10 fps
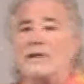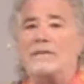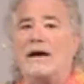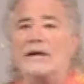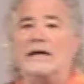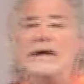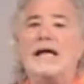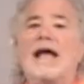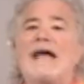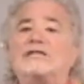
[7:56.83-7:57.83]
worry about it,
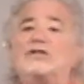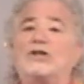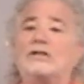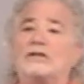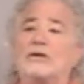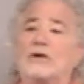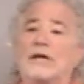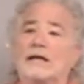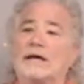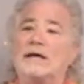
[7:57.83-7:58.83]
and just
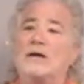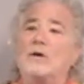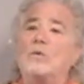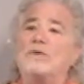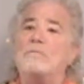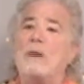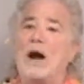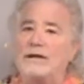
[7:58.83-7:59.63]
look at it with